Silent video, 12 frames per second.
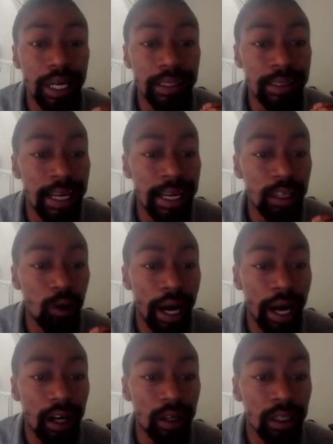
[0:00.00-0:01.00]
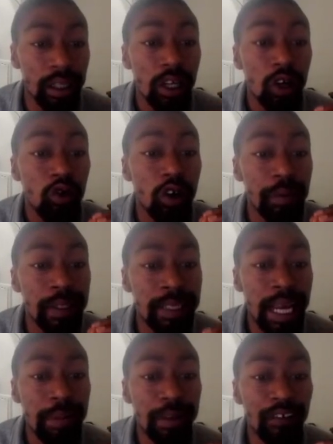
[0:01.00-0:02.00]
The Daily Wire, will be
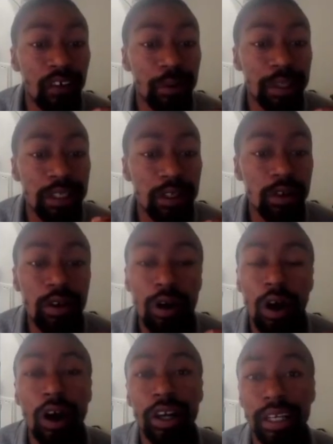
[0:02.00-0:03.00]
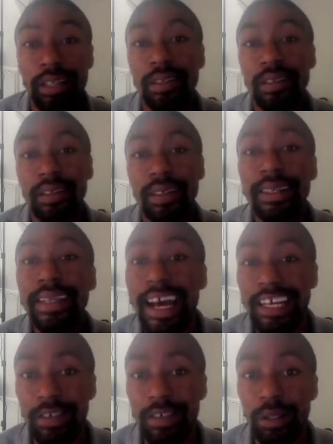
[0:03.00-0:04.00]
taped in front of a studio audience in
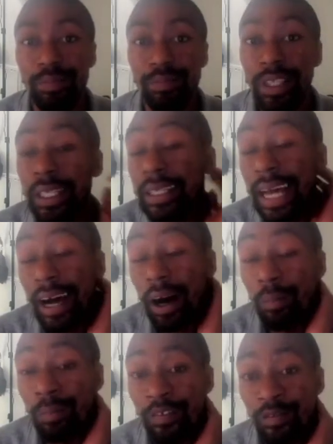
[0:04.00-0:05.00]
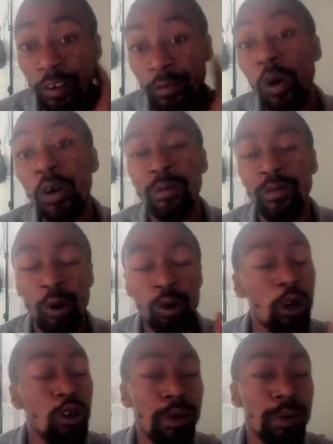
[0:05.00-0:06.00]
Nashville. Now, for
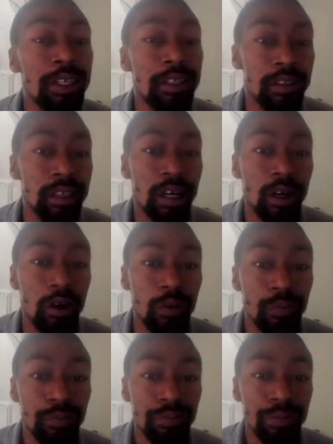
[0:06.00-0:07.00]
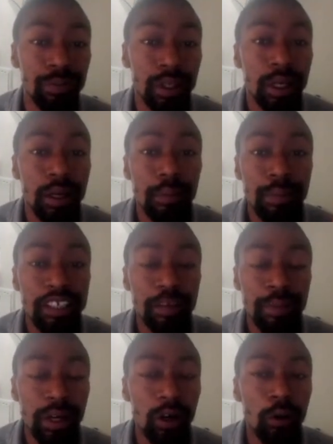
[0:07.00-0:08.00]
those people that know, Ben
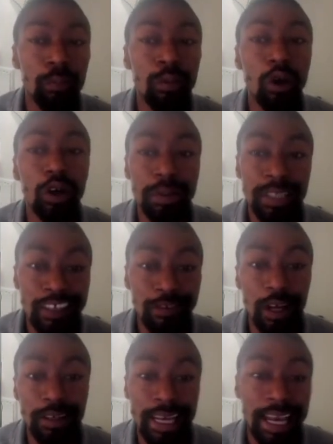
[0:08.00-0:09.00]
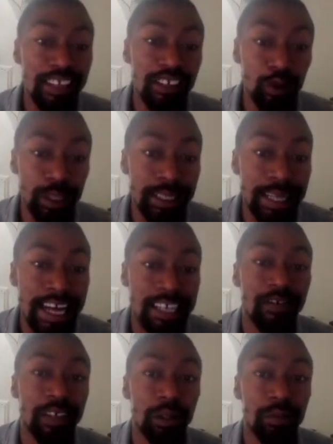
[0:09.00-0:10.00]
Shapiro pulled up stakes from Los Angeles to
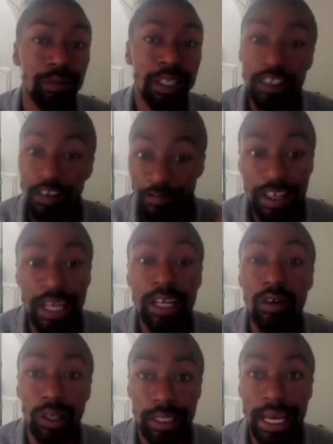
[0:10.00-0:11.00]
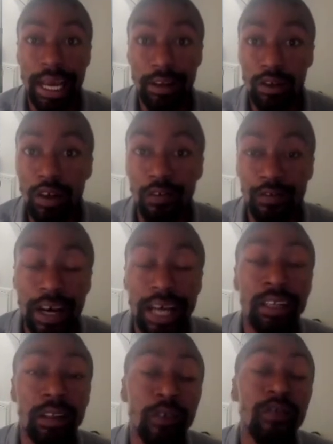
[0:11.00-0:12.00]
Nashville, and there's a video on that. You can go find it
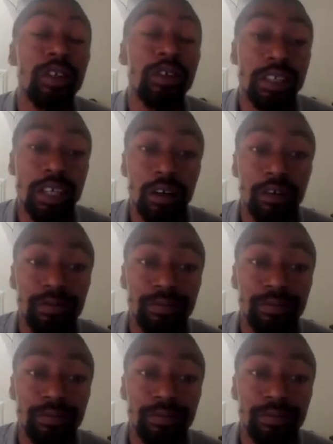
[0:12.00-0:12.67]
and look for yourself.